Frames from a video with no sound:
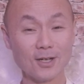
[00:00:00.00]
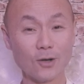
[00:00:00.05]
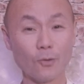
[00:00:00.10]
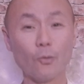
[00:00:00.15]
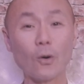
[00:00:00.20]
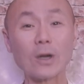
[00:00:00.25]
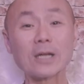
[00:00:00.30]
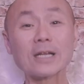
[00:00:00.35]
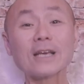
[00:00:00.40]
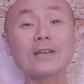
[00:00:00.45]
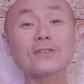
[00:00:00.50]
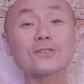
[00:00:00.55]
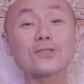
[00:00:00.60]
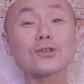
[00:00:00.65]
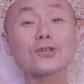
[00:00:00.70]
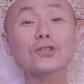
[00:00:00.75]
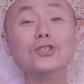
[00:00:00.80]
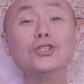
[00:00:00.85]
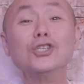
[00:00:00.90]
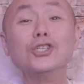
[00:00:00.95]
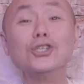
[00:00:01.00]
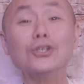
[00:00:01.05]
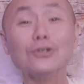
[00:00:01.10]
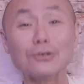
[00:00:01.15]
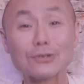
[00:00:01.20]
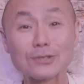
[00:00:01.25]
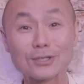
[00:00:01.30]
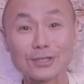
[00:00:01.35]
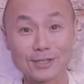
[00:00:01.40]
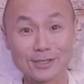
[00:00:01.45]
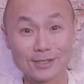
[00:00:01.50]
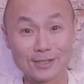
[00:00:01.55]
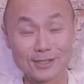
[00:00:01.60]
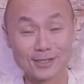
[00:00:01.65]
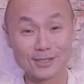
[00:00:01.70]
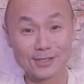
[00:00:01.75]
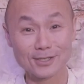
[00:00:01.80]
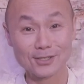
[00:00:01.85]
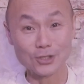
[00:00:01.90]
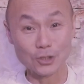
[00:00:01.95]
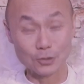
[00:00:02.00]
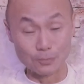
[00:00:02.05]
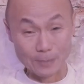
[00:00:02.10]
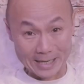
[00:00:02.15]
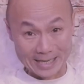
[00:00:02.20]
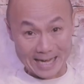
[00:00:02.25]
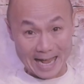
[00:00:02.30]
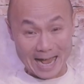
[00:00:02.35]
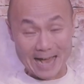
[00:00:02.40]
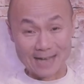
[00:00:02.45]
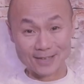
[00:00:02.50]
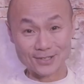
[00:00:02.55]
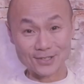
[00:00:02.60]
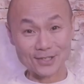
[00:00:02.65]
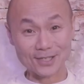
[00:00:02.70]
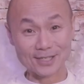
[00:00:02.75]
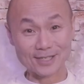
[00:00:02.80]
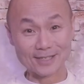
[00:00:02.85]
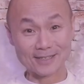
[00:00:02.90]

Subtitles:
What is the good news, you might ask?